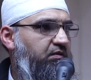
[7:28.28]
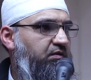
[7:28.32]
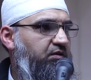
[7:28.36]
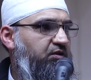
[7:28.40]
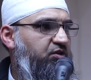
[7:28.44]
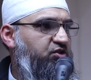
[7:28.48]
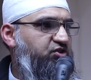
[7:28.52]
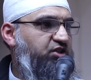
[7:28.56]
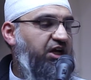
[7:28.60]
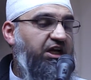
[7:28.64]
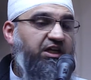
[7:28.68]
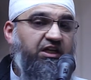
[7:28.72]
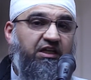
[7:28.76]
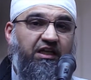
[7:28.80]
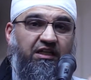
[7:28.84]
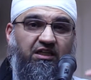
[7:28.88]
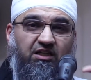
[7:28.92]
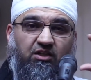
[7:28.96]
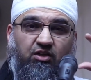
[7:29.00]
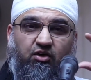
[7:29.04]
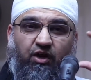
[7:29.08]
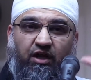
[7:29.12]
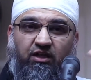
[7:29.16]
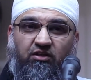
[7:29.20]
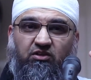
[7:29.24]
Studied it
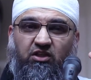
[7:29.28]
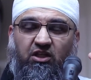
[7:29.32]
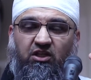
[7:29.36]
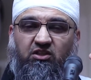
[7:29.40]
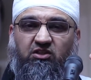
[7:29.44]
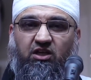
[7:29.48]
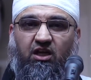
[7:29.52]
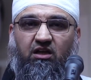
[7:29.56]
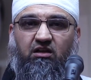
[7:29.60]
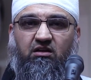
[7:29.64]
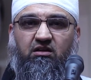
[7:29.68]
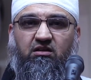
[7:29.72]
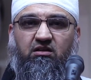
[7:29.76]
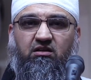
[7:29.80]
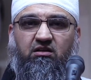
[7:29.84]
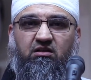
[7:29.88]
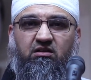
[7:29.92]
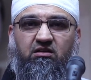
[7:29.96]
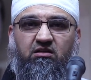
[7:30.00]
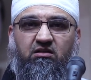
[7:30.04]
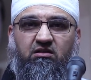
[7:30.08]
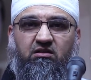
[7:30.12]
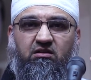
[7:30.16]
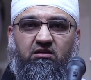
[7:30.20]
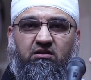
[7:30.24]
in great detail,
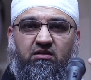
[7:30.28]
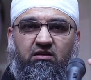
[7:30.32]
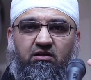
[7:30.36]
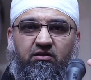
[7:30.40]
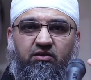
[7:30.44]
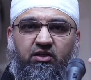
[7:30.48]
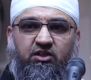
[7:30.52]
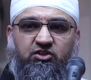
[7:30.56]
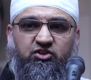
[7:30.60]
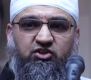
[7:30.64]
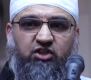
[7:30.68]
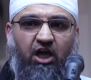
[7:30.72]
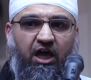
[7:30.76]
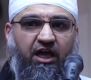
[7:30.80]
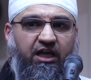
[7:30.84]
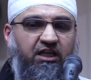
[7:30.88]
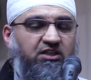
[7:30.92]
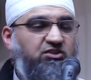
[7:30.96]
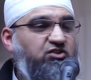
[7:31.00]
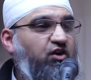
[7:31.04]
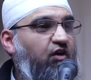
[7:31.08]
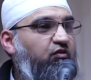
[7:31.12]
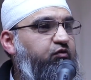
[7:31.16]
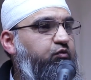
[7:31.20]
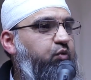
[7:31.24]
the
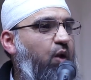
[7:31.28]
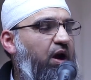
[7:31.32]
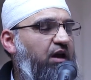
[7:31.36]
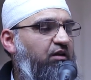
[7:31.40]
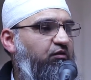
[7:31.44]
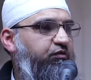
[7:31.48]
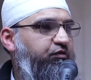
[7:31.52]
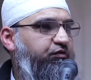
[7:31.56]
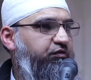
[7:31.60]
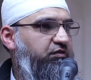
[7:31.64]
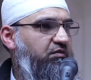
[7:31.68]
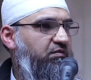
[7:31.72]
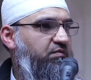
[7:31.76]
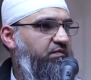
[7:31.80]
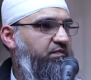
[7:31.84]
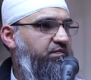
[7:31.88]
science of wealth.